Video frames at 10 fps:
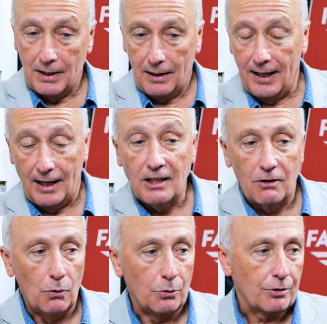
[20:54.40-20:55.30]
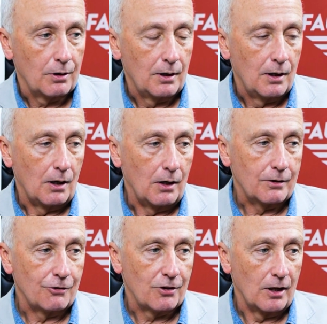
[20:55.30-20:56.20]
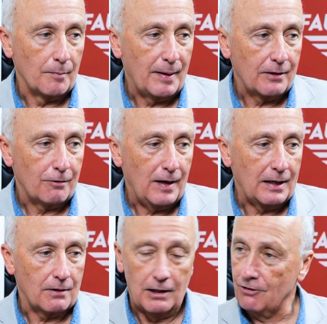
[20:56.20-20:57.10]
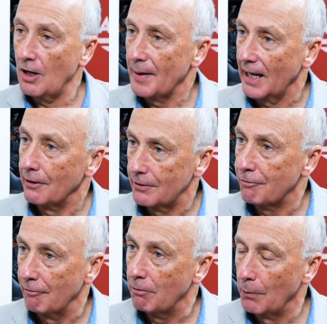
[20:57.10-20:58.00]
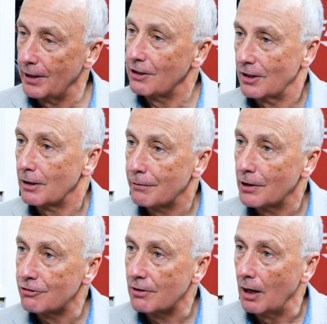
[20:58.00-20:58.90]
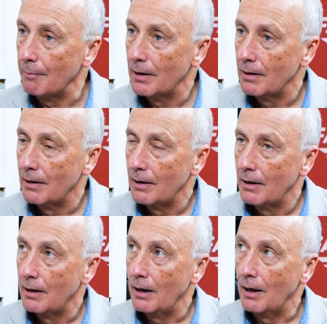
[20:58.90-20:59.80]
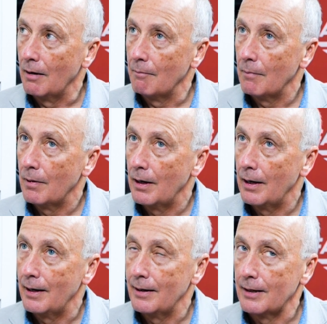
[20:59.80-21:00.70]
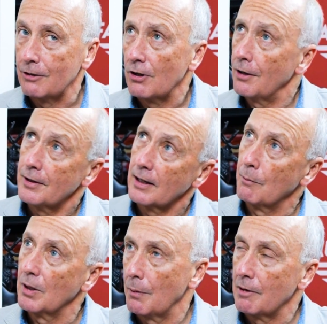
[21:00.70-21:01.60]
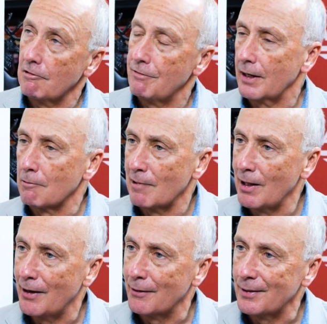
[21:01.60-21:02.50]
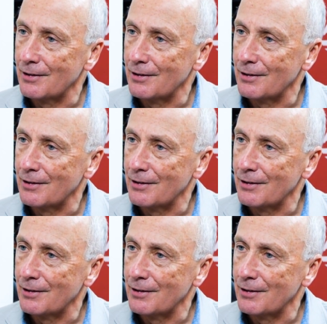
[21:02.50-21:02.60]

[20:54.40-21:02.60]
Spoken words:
in any court are concerned about the fact that it's coming out different from what they said the first time. And they start thinking, well, I wonder if I can rely on